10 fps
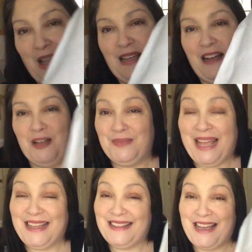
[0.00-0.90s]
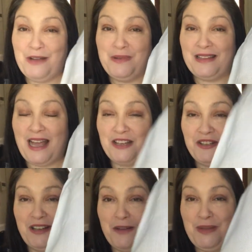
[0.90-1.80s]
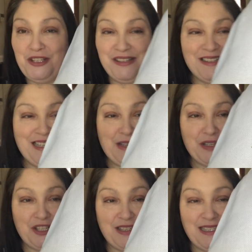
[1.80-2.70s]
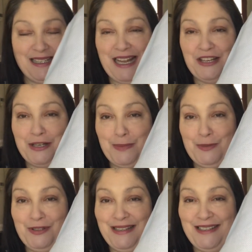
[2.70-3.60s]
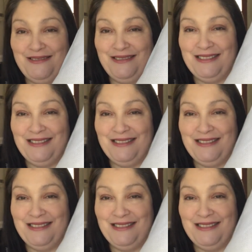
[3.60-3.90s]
I'm getting there with catching up. It's just the leaves I just need to catch up on now.